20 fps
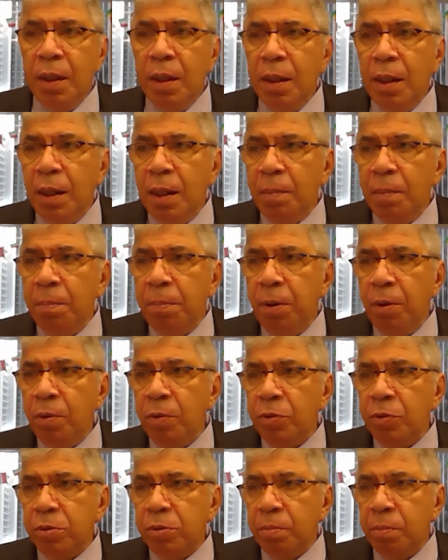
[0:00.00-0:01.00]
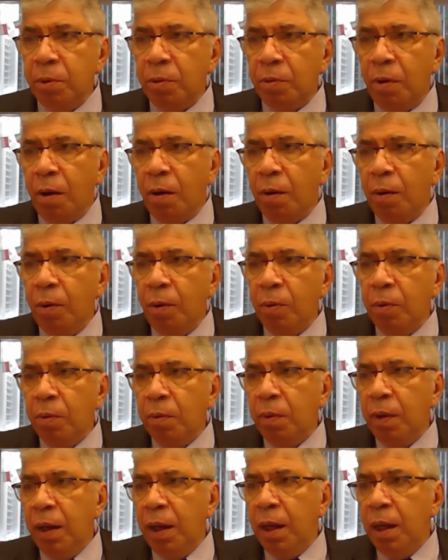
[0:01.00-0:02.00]
both
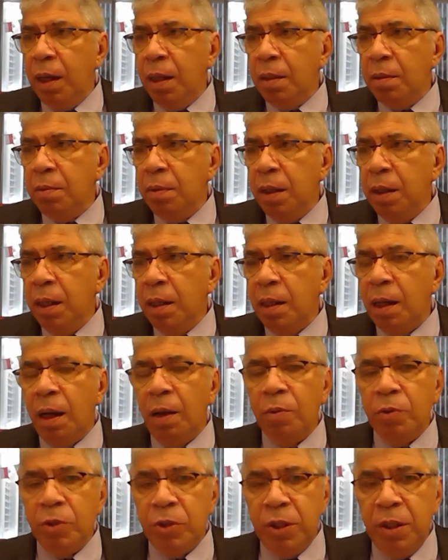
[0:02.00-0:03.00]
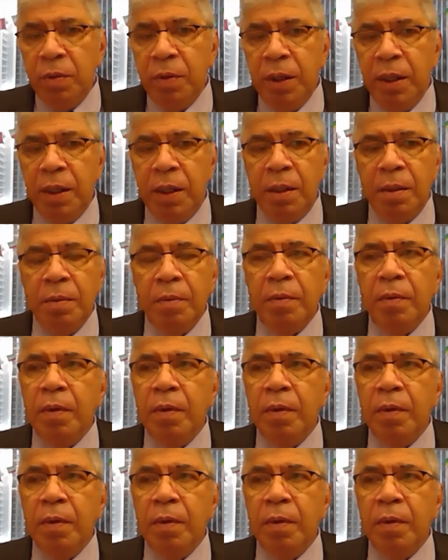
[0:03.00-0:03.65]
Morocco and Algeria